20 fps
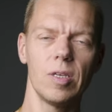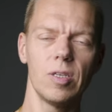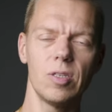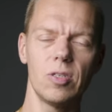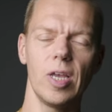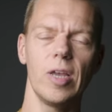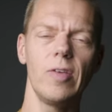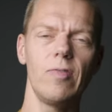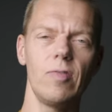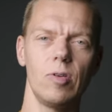
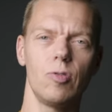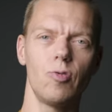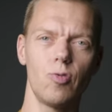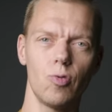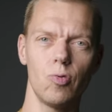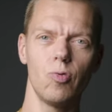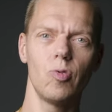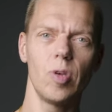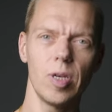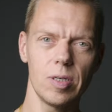safely
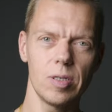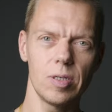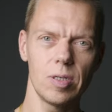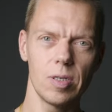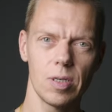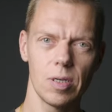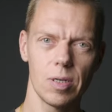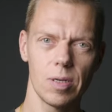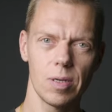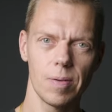through
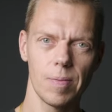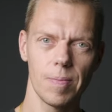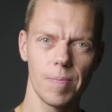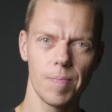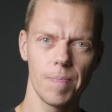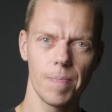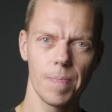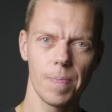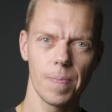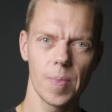this
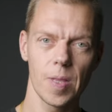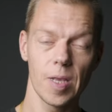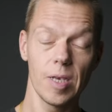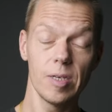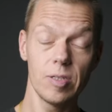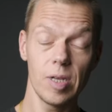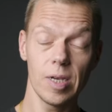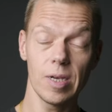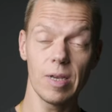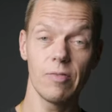
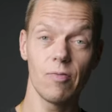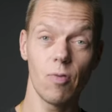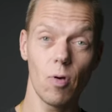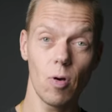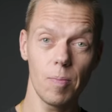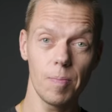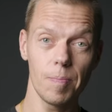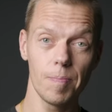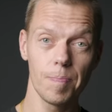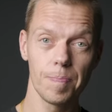is taking
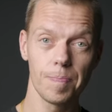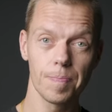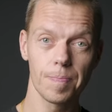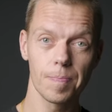form.